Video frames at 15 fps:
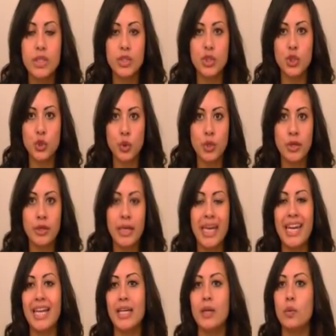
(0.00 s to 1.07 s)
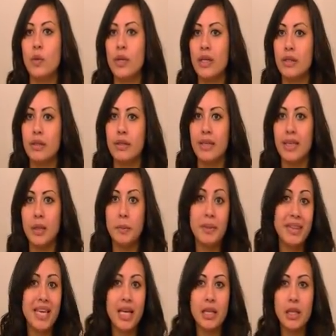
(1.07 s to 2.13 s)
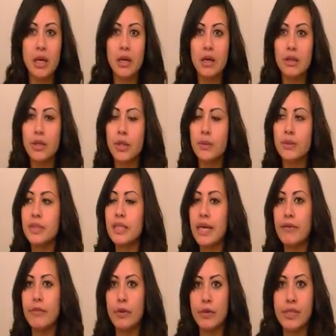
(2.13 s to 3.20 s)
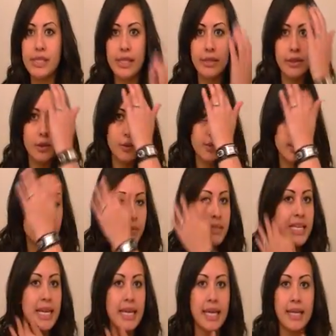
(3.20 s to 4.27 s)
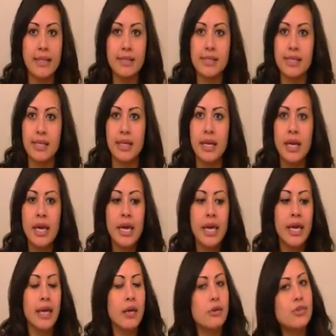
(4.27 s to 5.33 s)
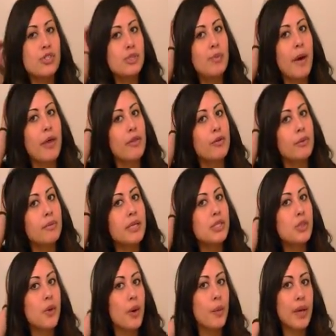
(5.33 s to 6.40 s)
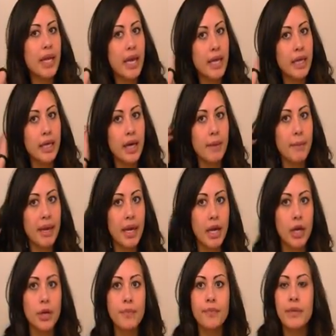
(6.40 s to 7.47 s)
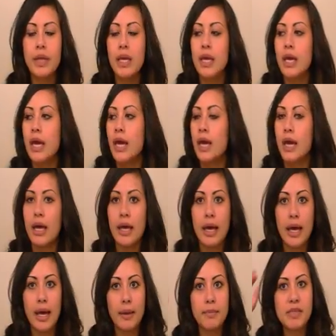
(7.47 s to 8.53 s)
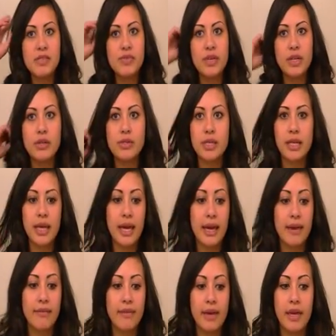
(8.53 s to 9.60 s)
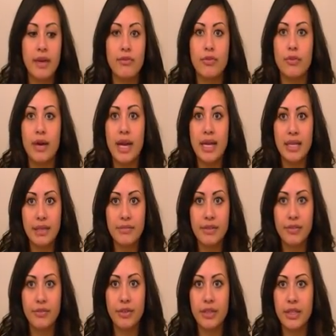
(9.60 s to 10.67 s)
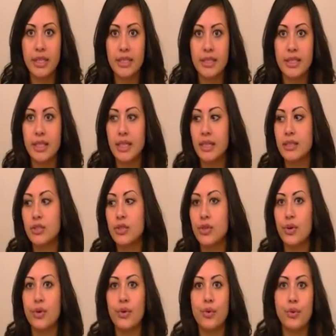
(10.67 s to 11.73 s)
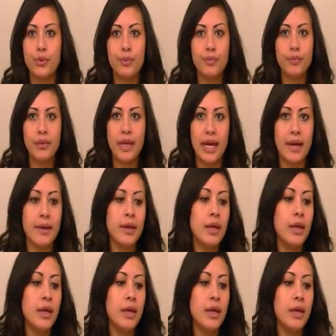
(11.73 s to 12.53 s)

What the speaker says: short, and I didn't want to keep it that long. I noticed that there was some dead ends, and it was just bothering me, so I went ahead and cut my hair. This video is going to have a variety of different things in it, so yeah.